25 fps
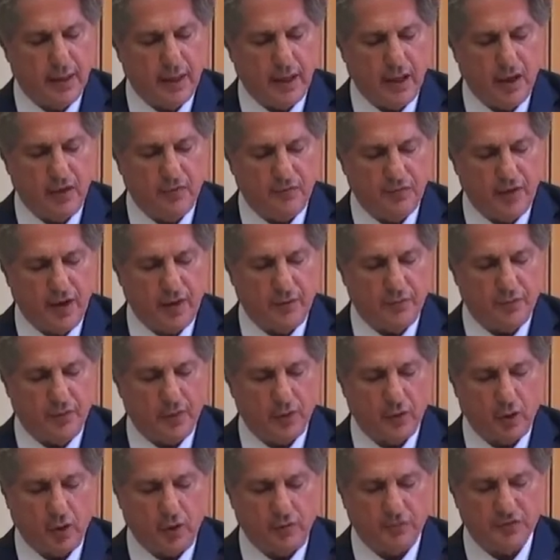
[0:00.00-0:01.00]
in
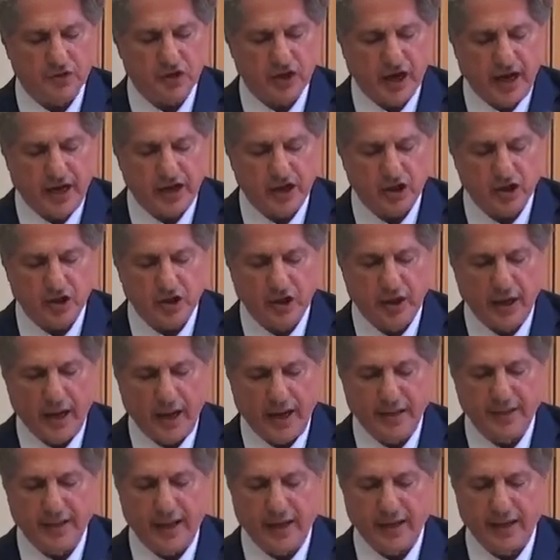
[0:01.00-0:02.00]
favor of change
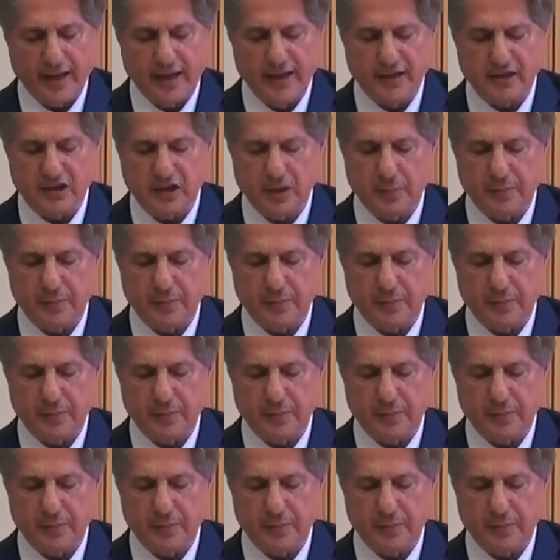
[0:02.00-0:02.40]
and against